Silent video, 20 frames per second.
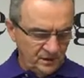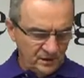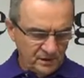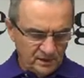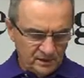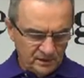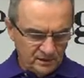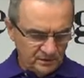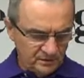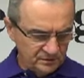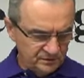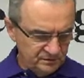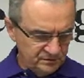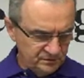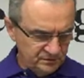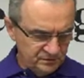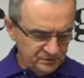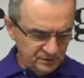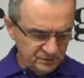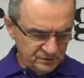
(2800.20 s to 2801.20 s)
Uh,
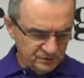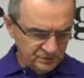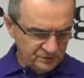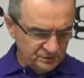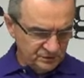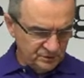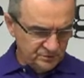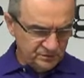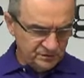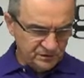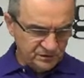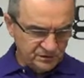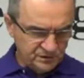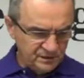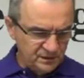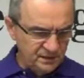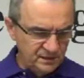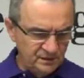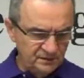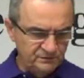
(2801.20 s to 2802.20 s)
she, she, was
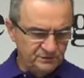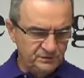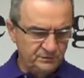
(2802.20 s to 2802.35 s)
attentive.